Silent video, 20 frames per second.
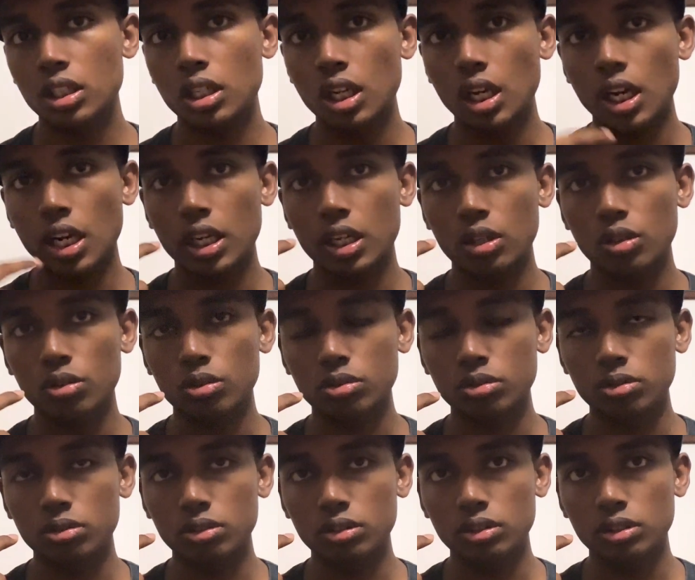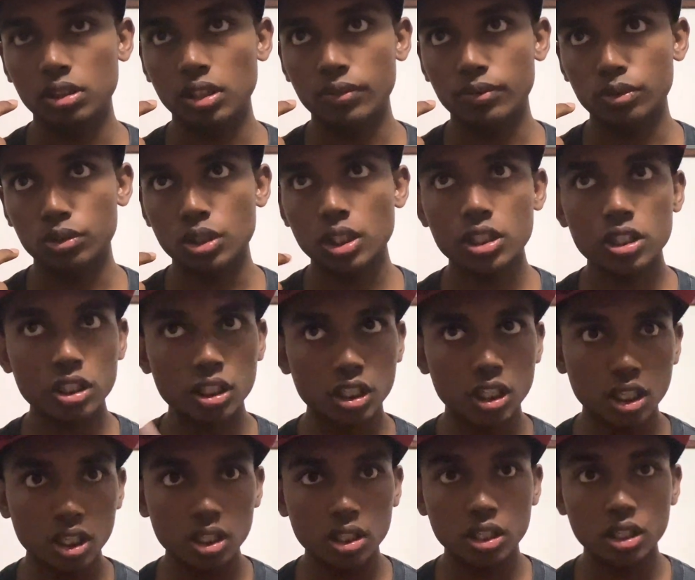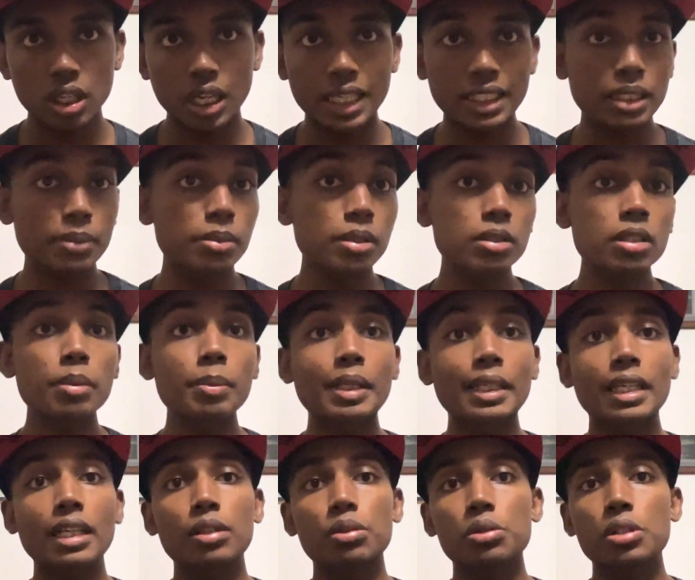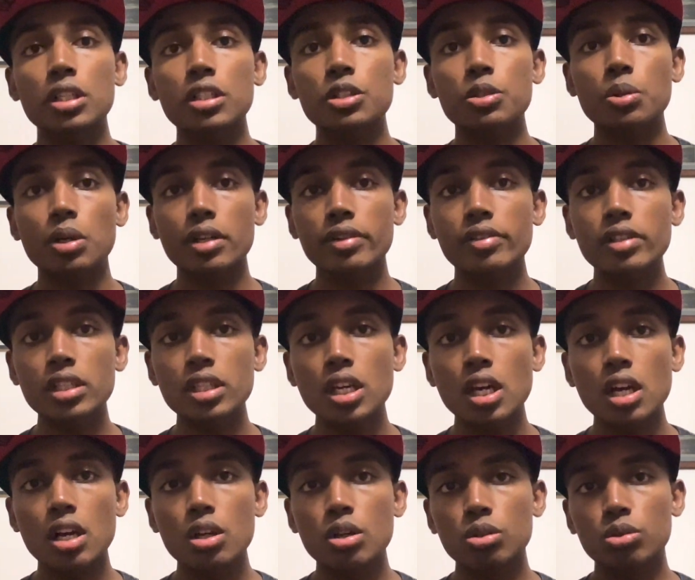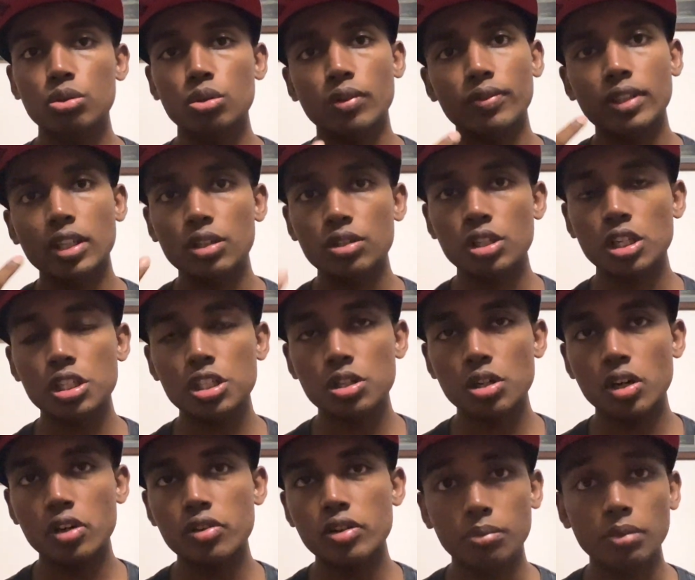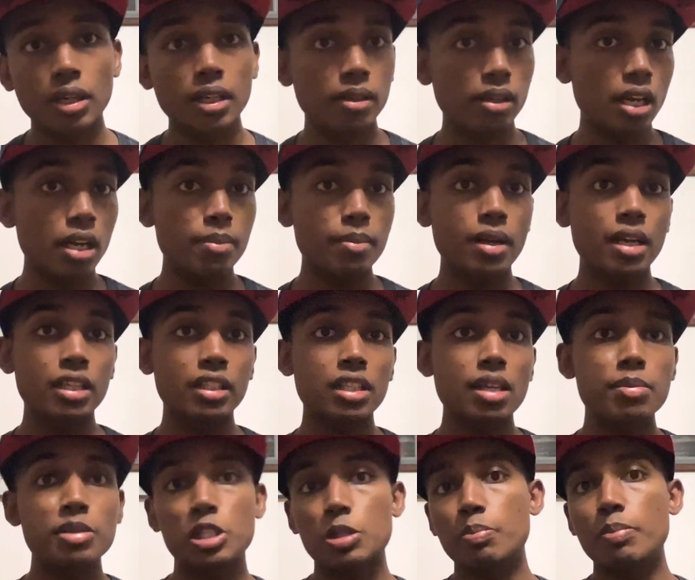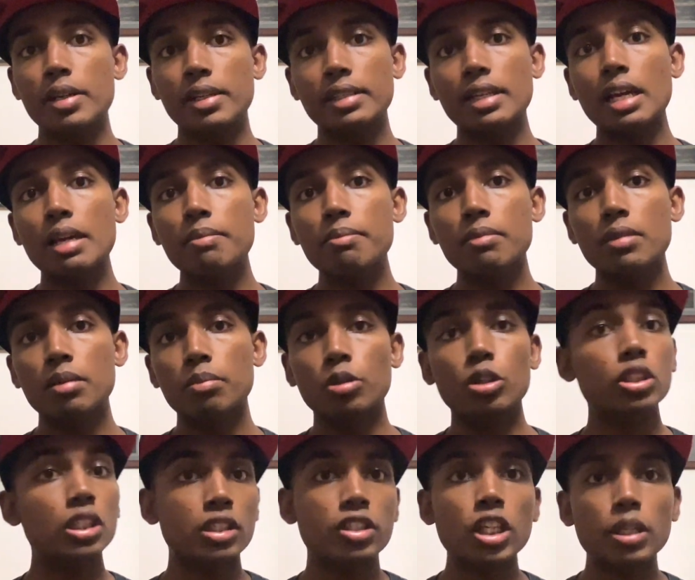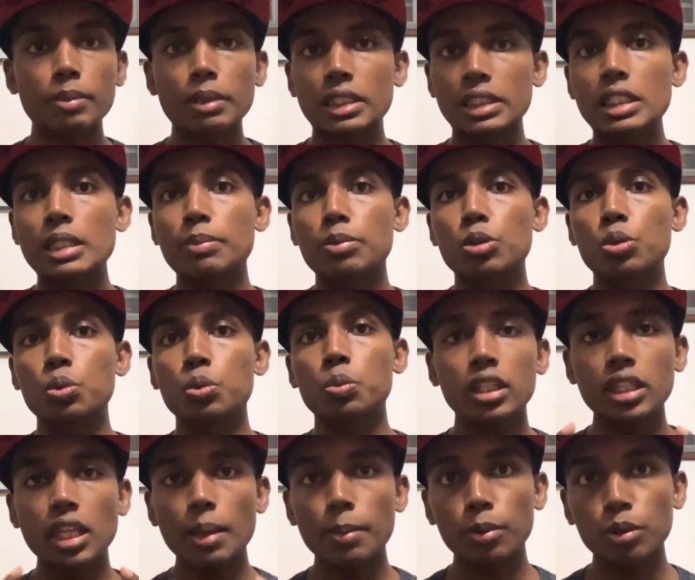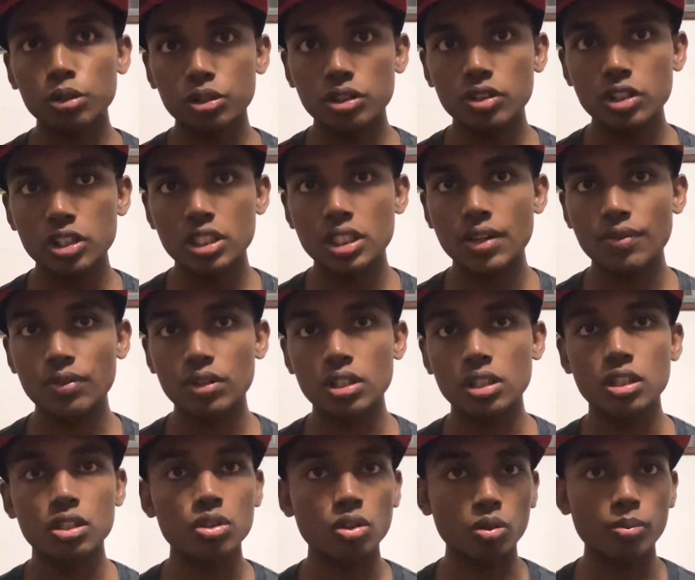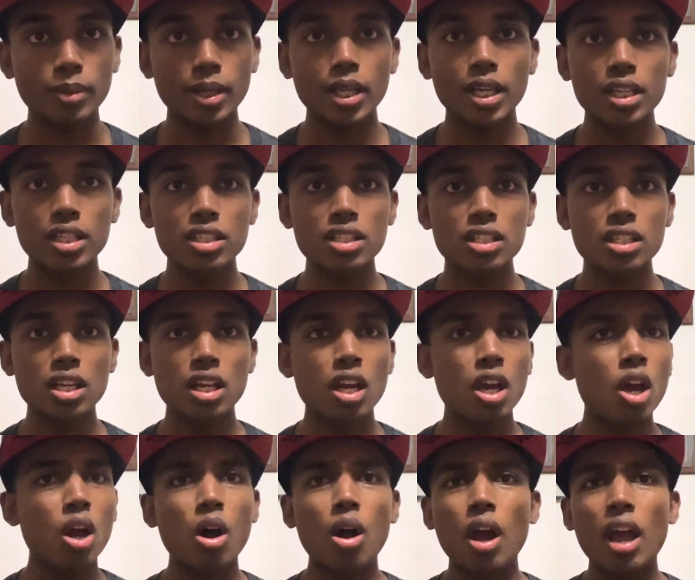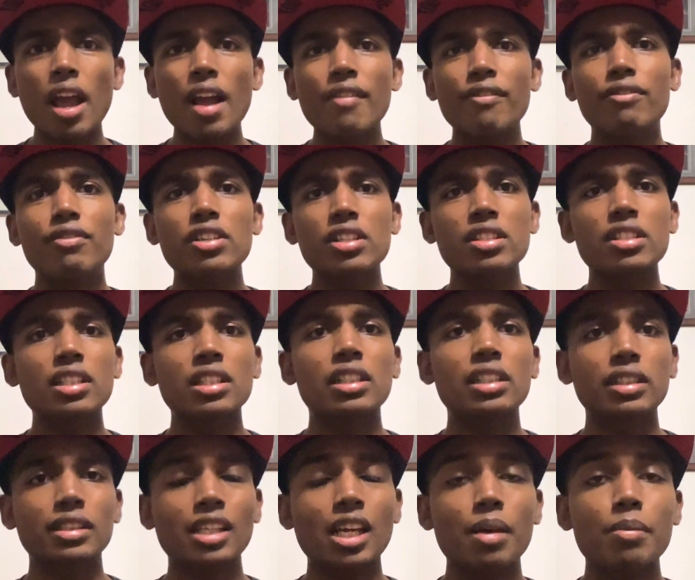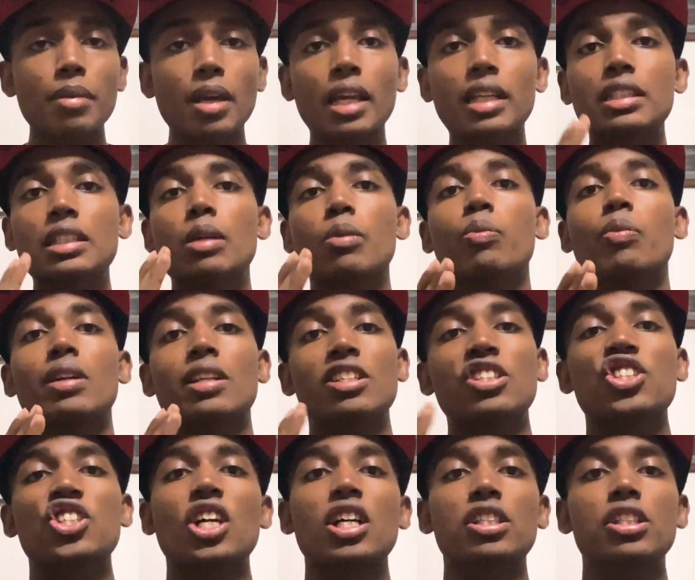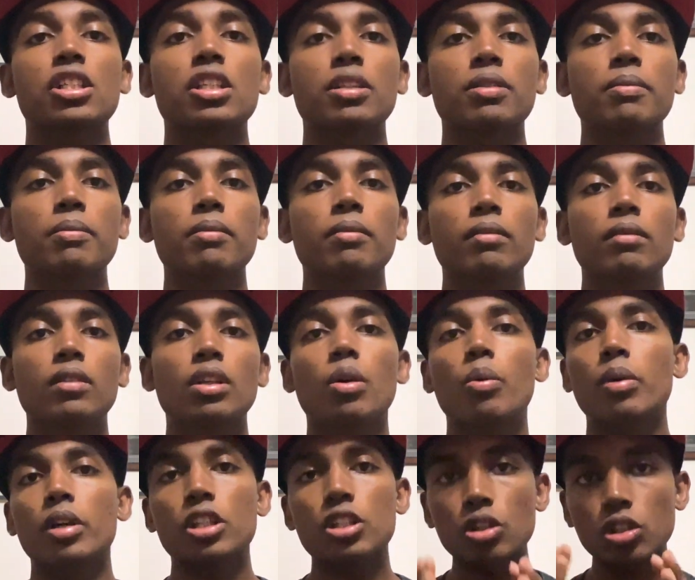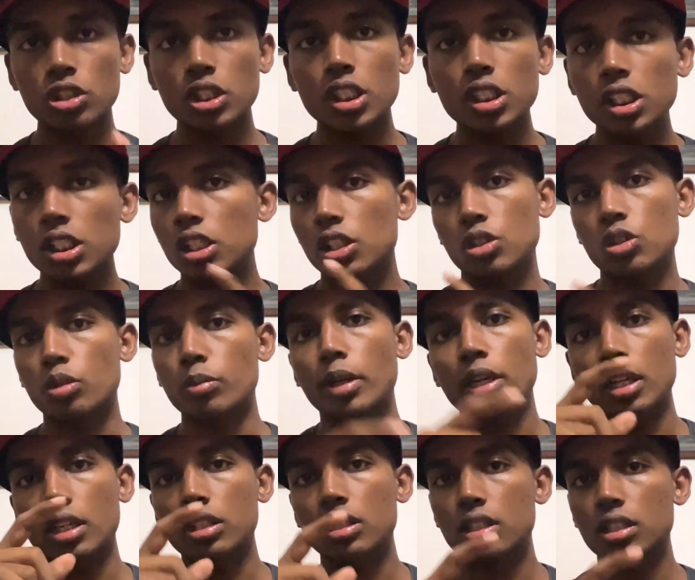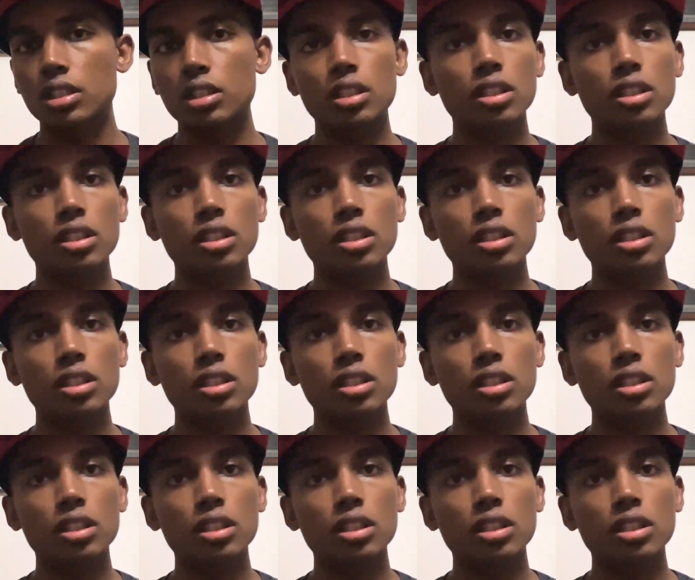and I'll have to charge it again, and sometimes I might get to charge it to 100, so I'll get to charge it to 100, and by the time it's bedtime, because I track my sleep too. The Apple Watch Series 7 is on my hands every single time except when it's charging. When it's not charging, it's on my hands.